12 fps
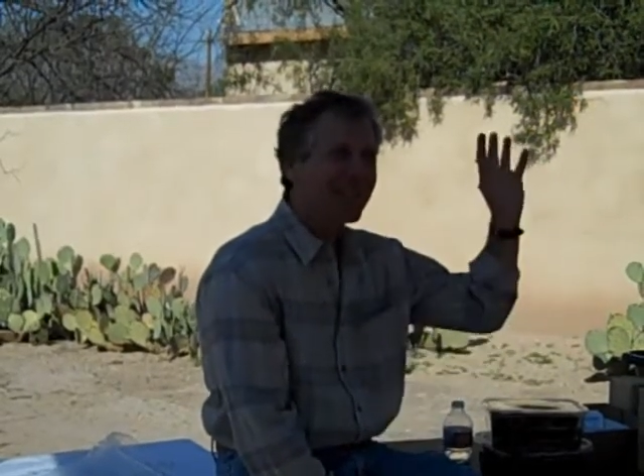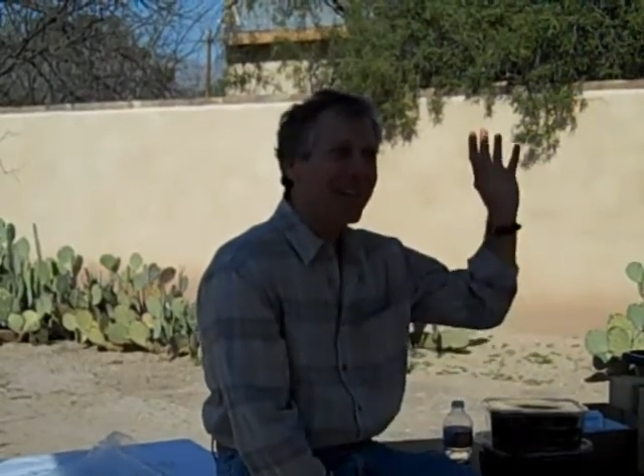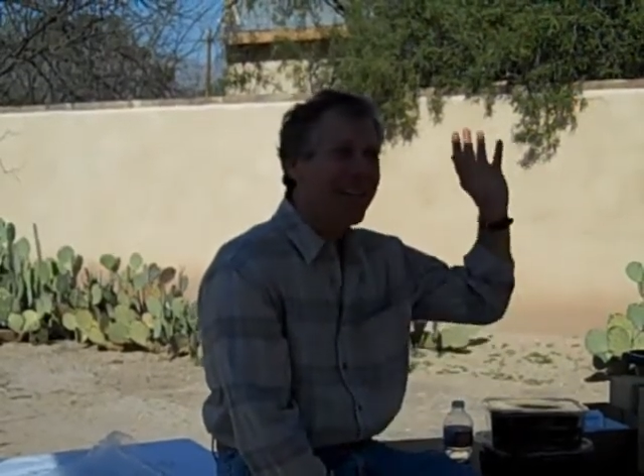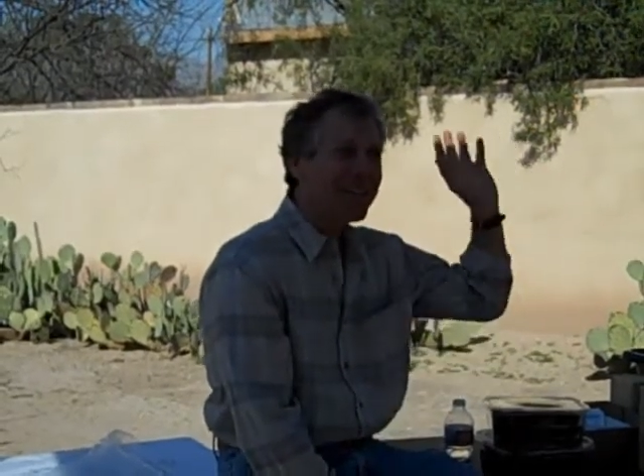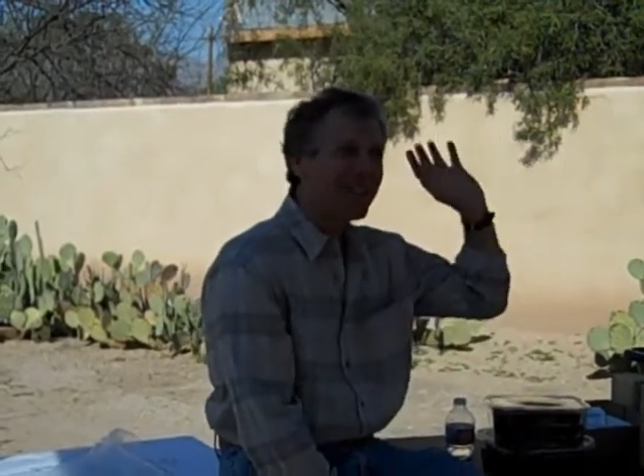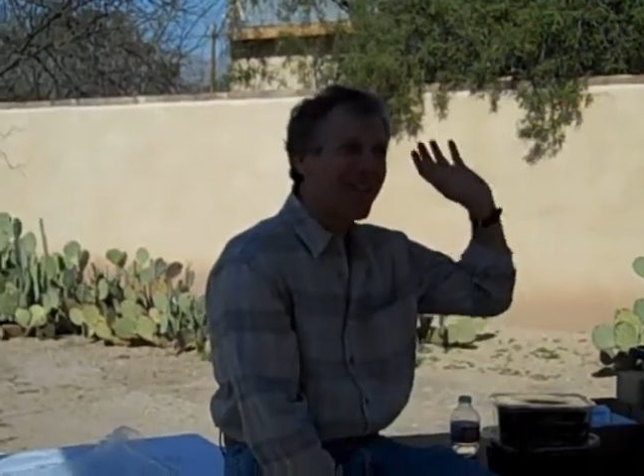So
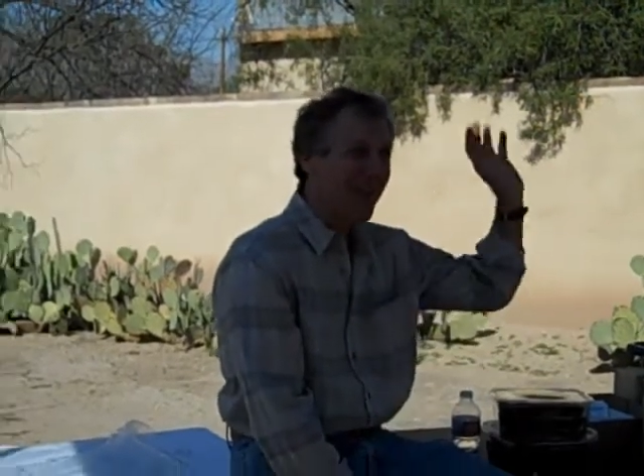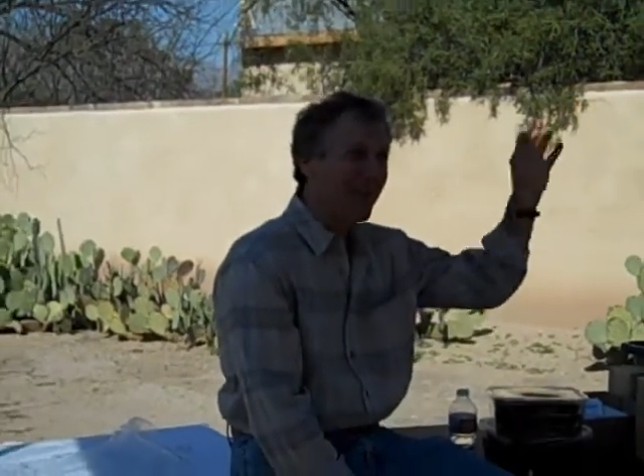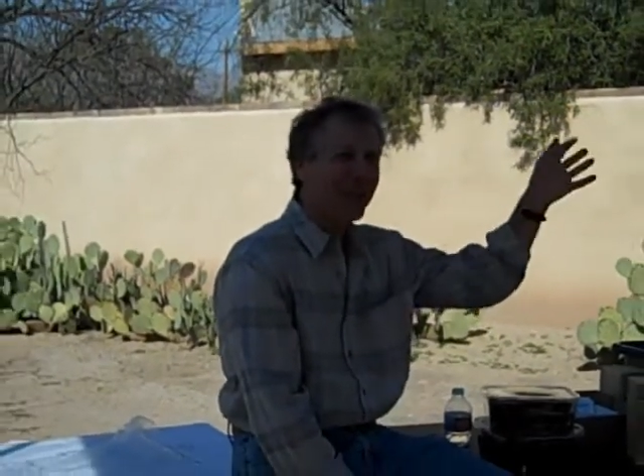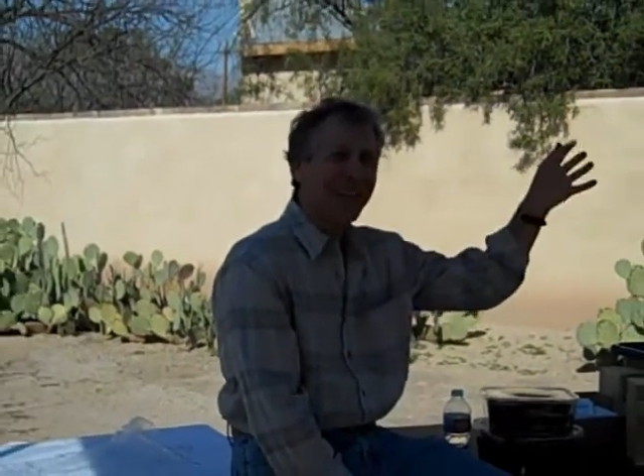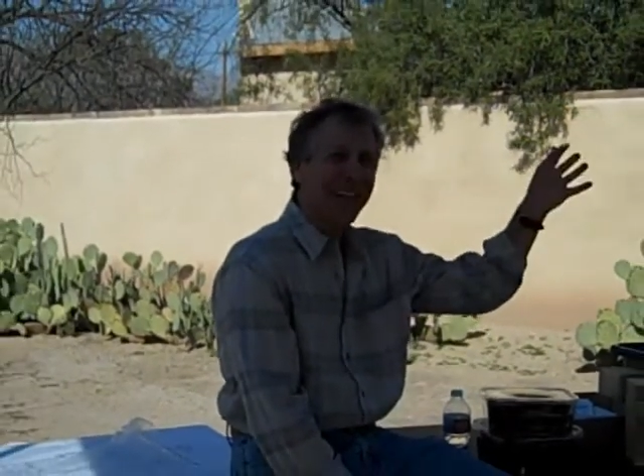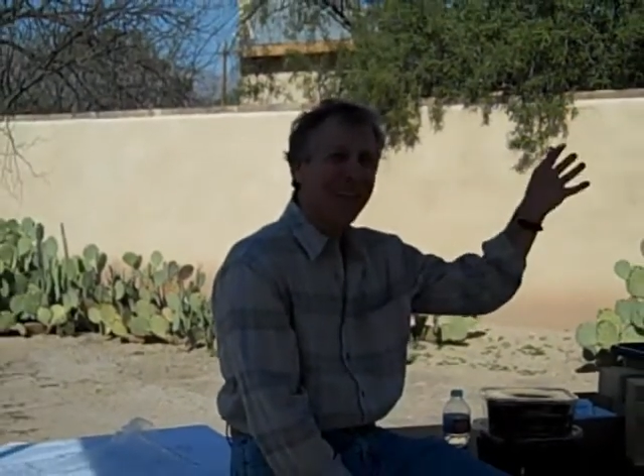that's the
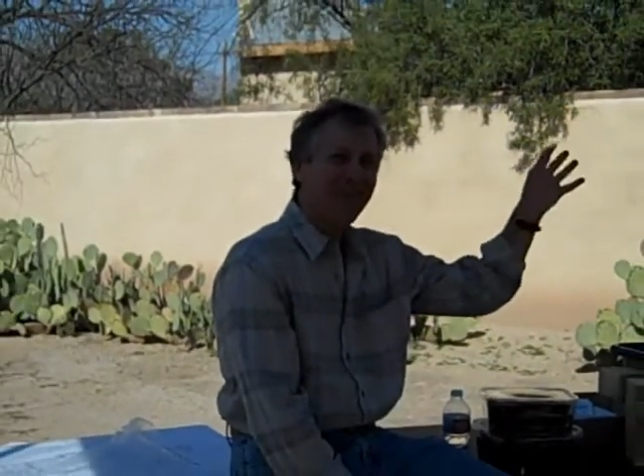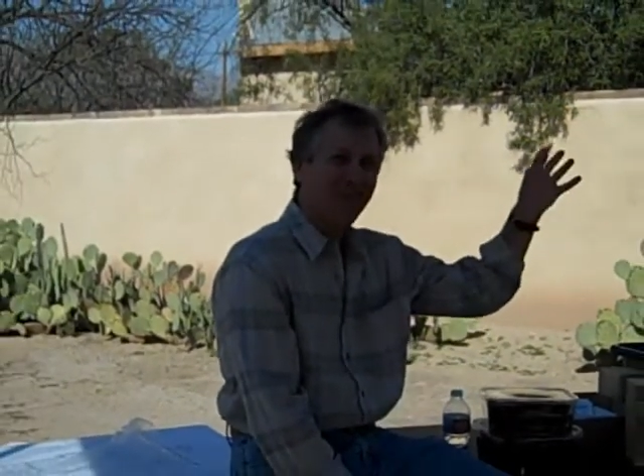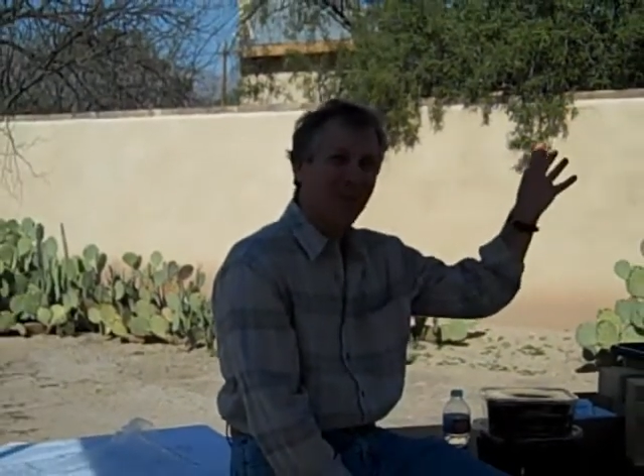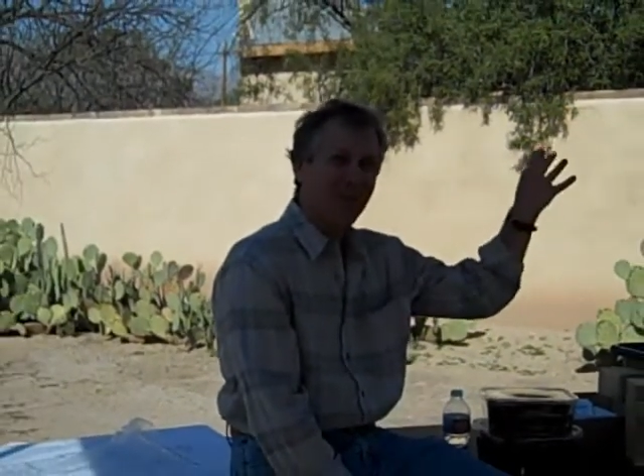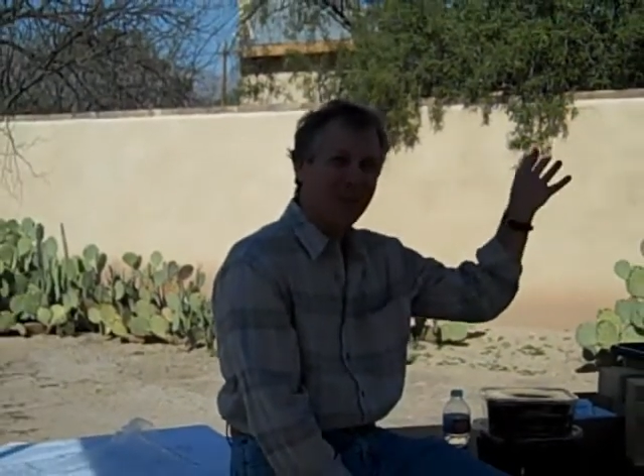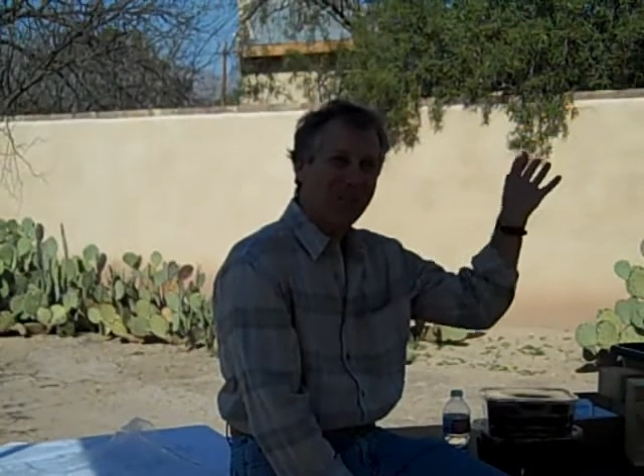hurricane
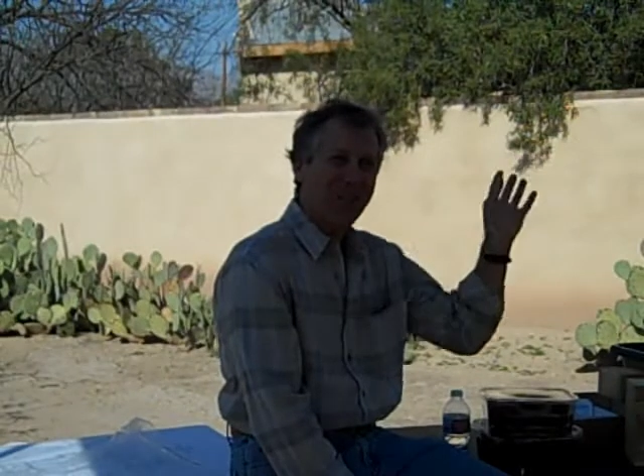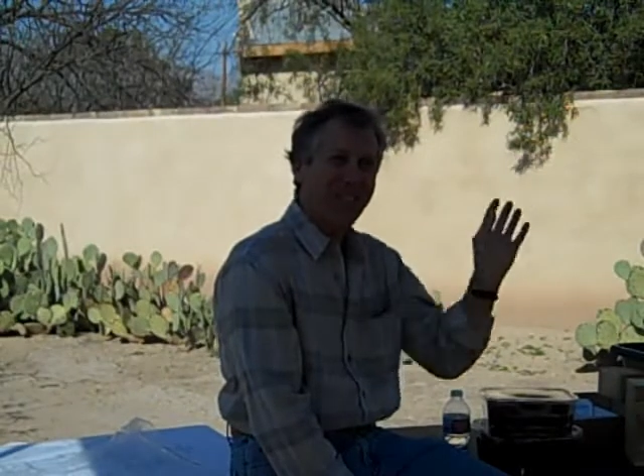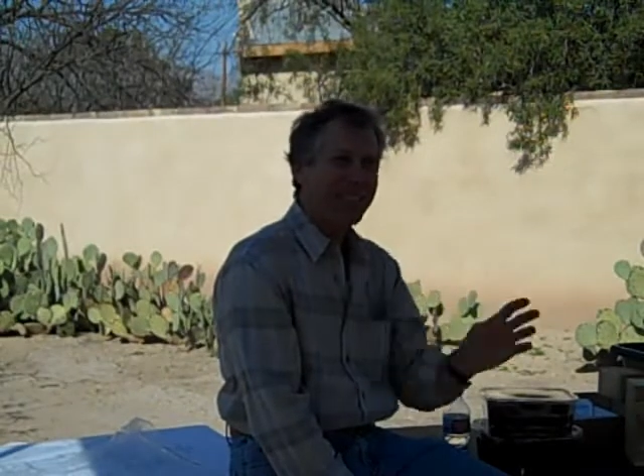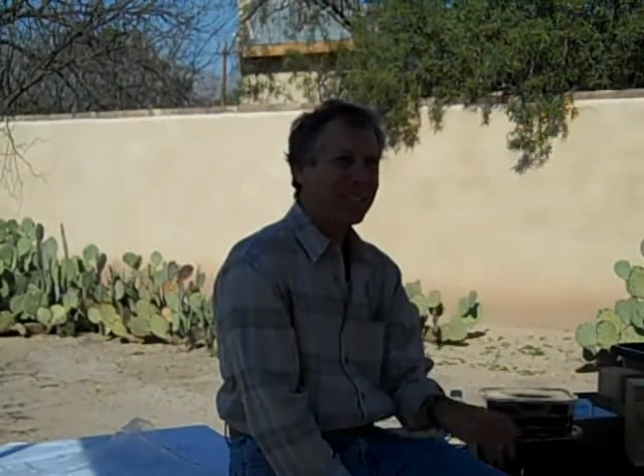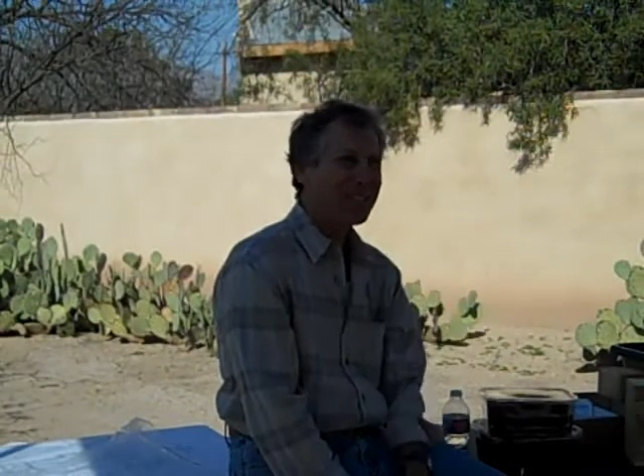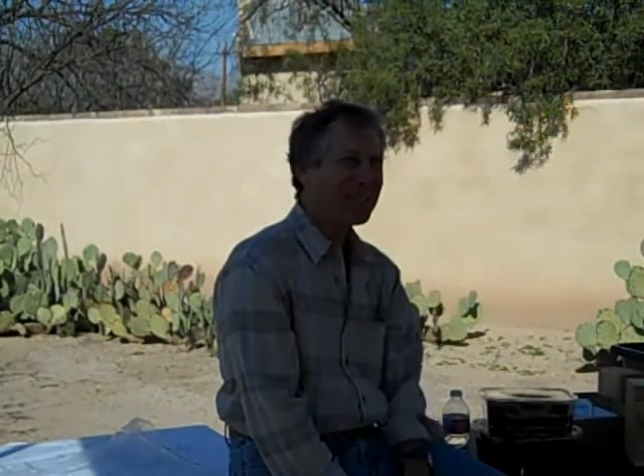force
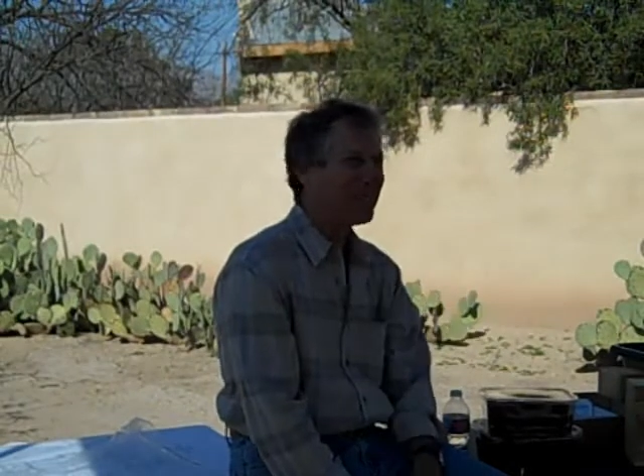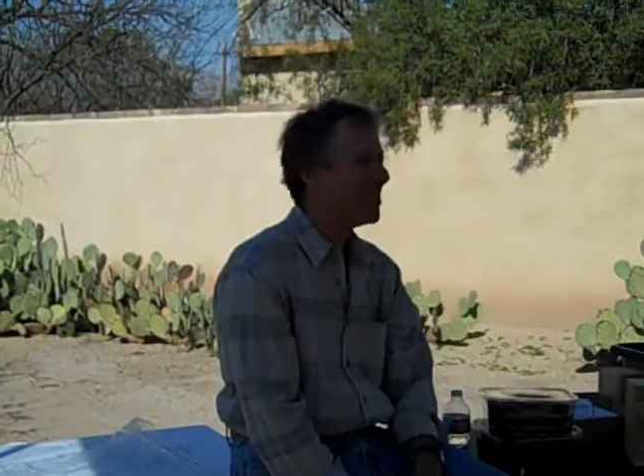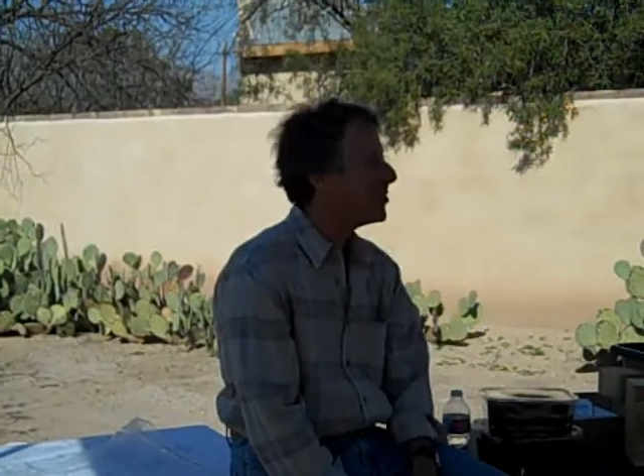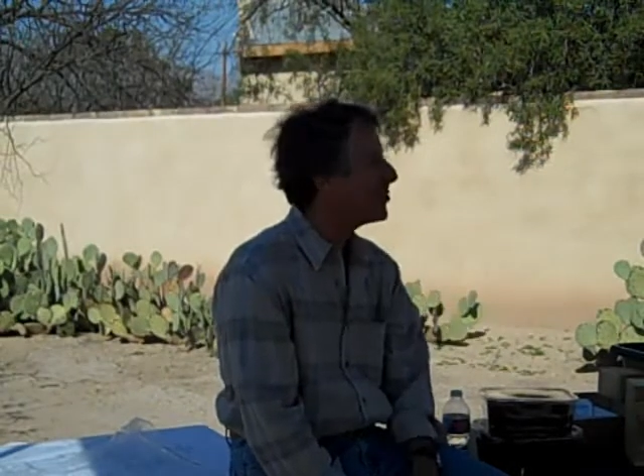kind of